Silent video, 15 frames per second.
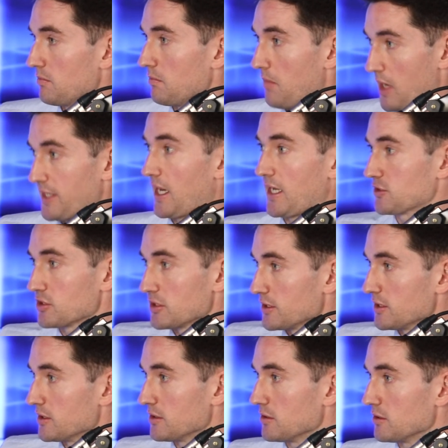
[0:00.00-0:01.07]
might
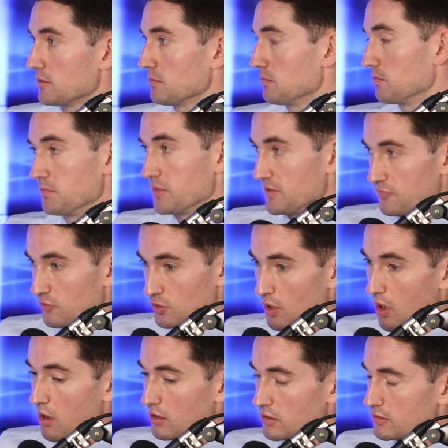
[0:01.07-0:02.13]
actually be for
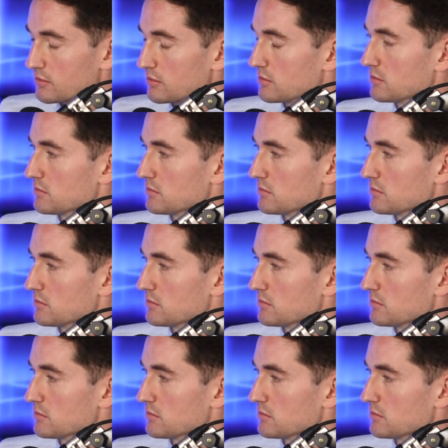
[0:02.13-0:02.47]
naught.